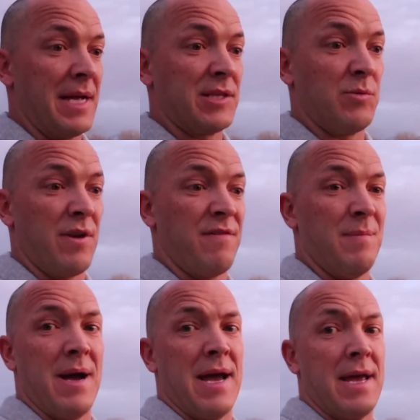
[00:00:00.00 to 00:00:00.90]
that's one of
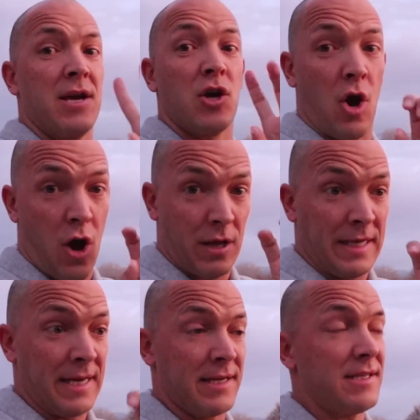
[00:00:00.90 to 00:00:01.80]
my
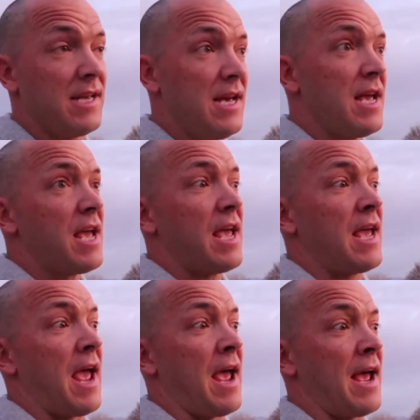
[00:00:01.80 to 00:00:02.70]
callings,
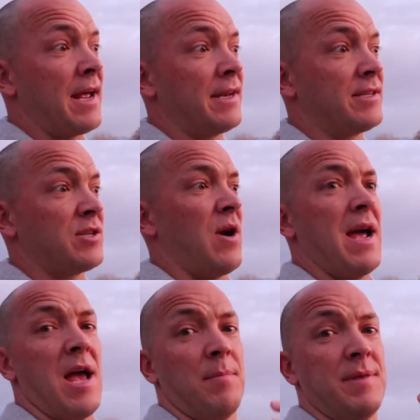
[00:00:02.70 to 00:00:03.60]
and so I
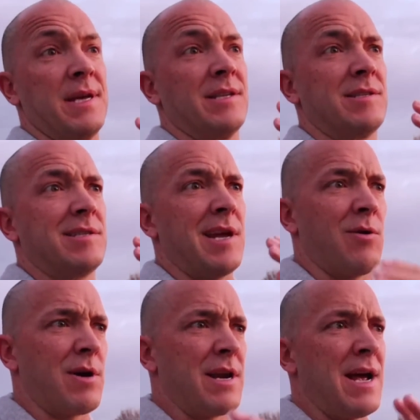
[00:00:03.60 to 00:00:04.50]
help things stay
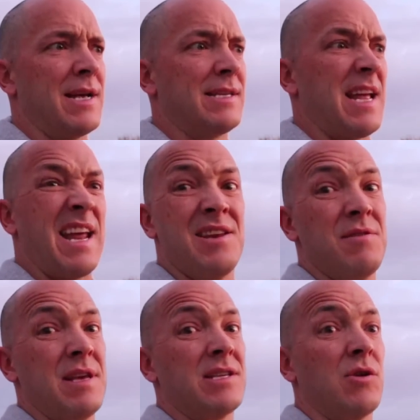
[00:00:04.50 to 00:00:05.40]
organized, and I
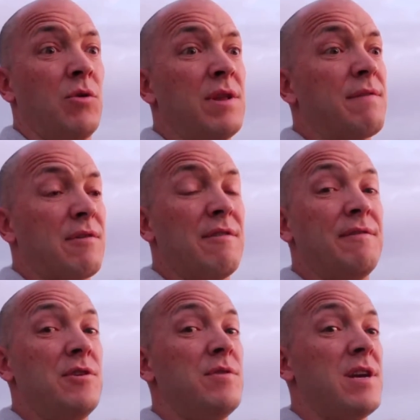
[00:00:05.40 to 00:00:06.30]
do this only for a
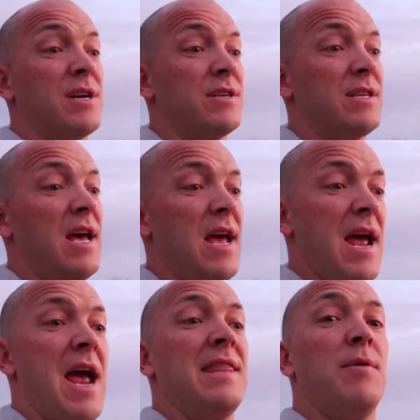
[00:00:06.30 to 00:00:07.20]
few years,
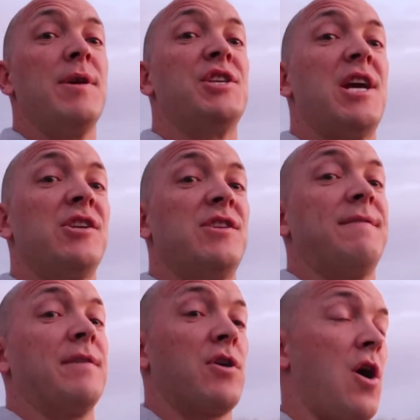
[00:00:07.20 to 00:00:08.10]
and then we change
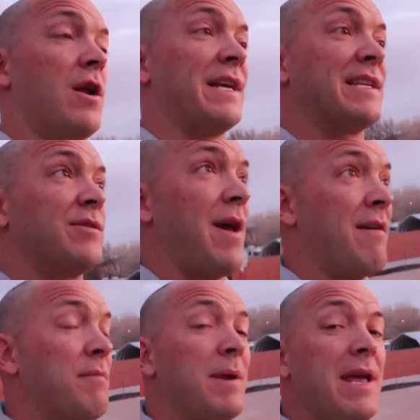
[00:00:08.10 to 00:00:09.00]
different callings. So
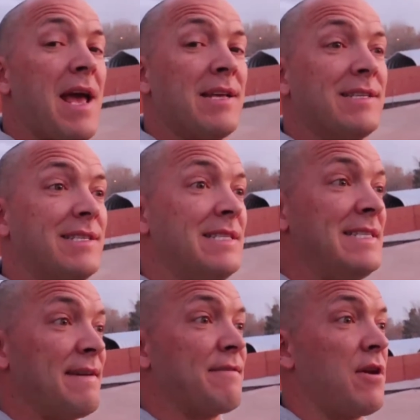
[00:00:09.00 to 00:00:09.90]
everybody has
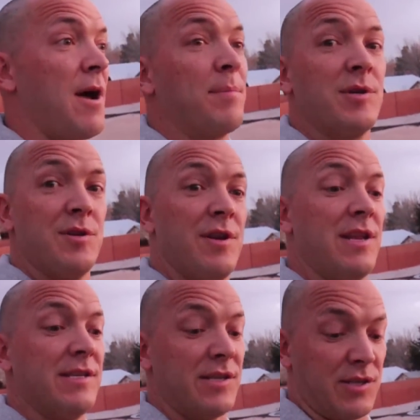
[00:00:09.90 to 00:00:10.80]
different
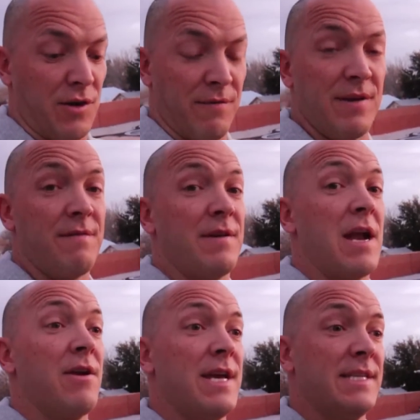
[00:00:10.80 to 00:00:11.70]
opportunities to serve in different
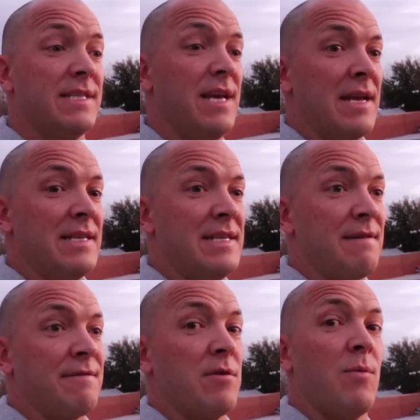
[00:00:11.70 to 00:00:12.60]
areas and
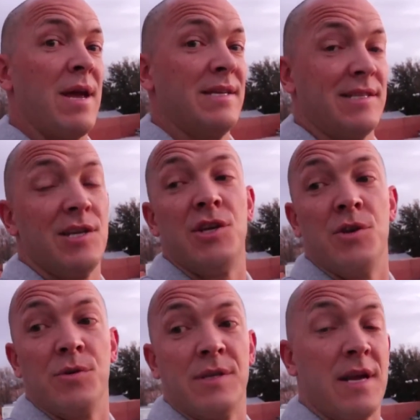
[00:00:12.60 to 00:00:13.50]
different ways to
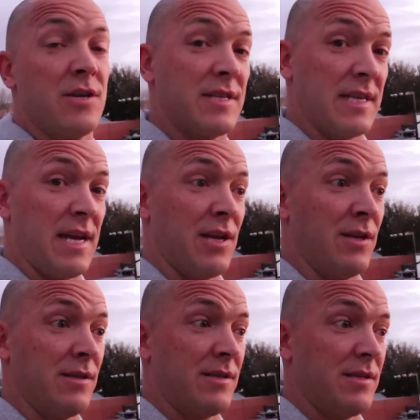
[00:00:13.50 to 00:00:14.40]
use their
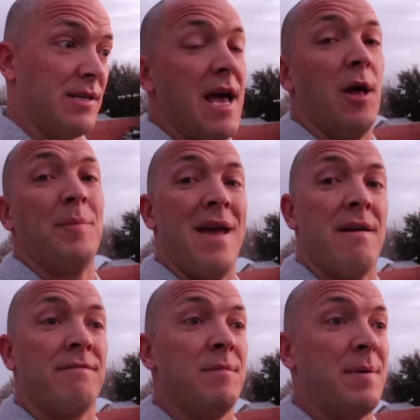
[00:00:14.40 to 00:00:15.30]
skills to help
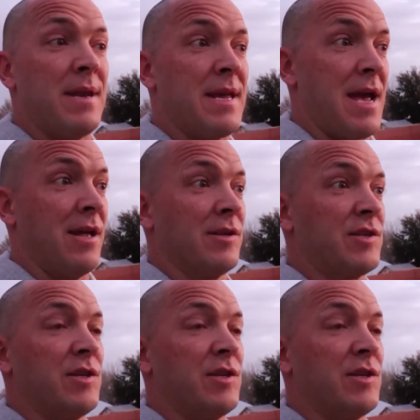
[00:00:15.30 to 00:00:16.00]
everybody else.